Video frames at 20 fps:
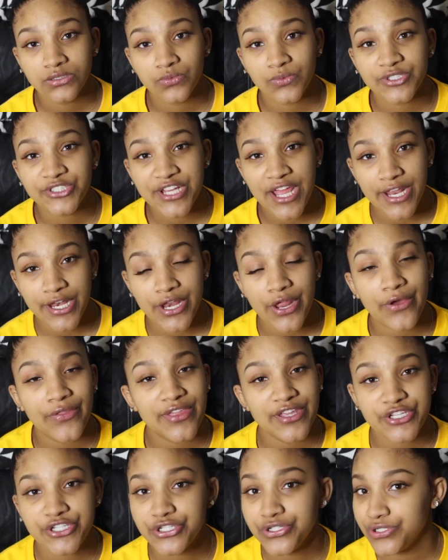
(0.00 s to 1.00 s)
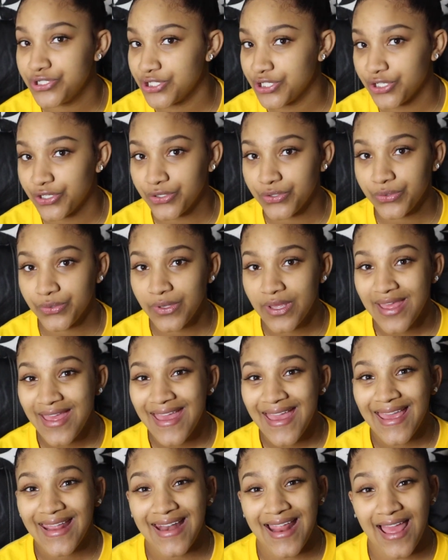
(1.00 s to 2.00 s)
which I know that you do,
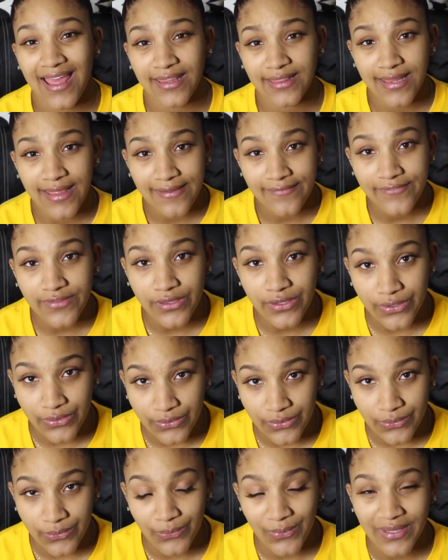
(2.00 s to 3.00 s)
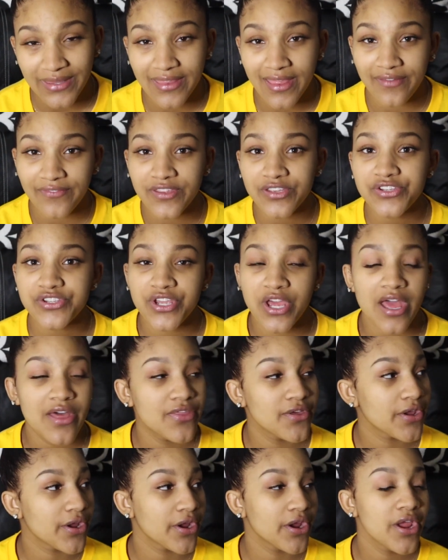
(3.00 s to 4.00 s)
and I love you. We love each
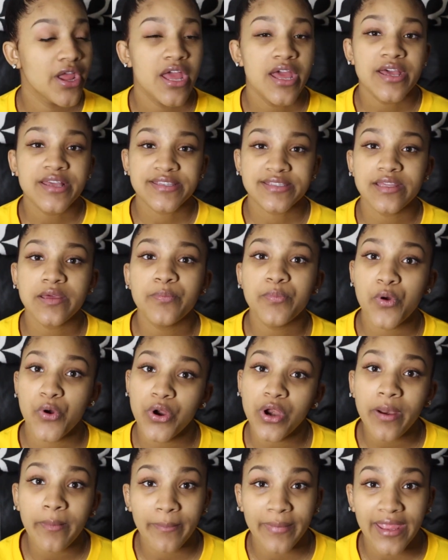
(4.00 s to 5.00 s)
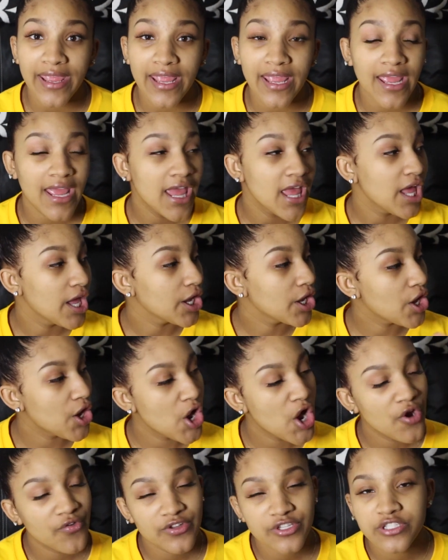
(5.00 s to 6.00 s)
other. Support me.
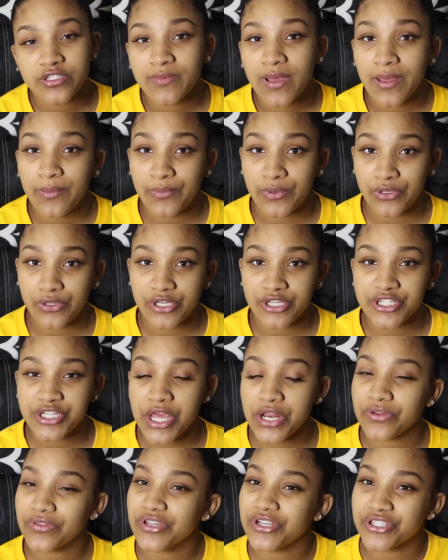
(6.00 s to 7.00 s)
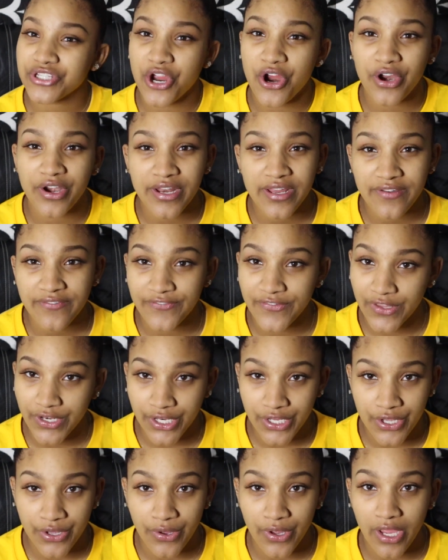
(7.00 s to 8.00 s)
Go over to my beauty channel. There's already a
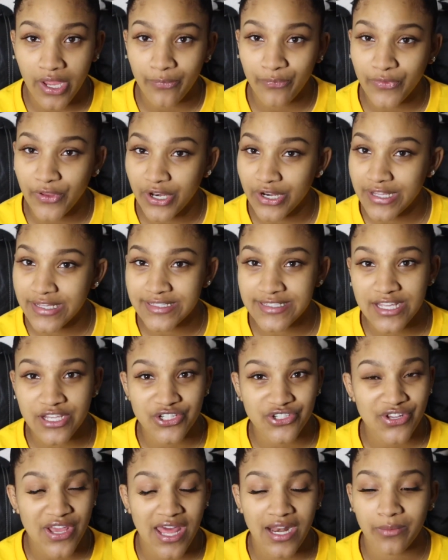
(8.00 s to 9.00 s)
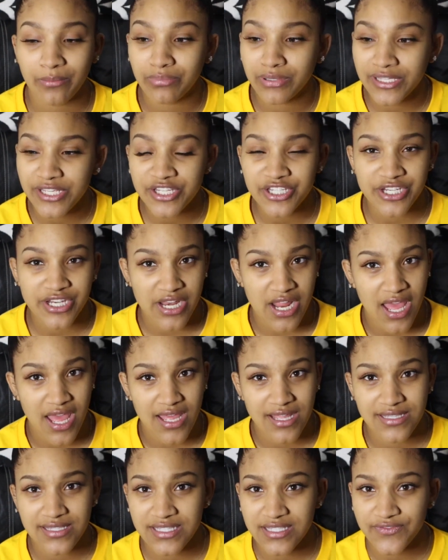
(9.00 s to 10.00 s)
video up there that tells you how to bleach
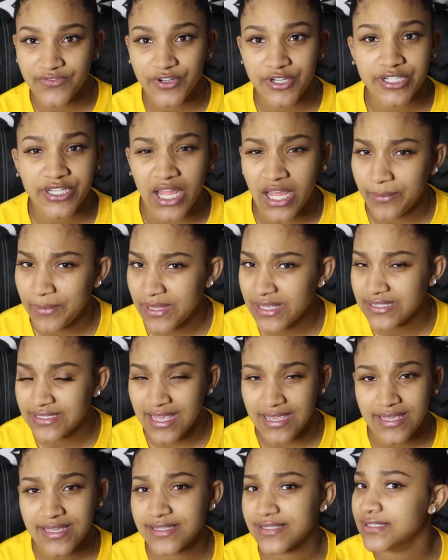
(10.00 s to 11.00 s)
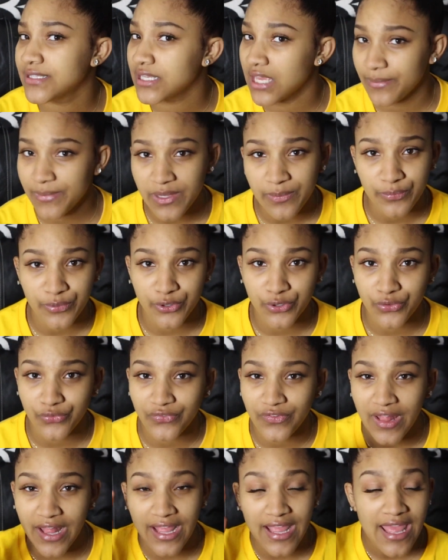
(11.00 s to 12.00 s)
knots. It's for dummies, like it's dummy
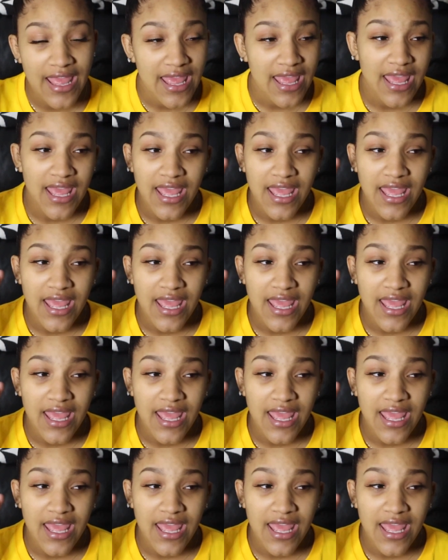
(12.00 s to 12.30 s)
proof. Like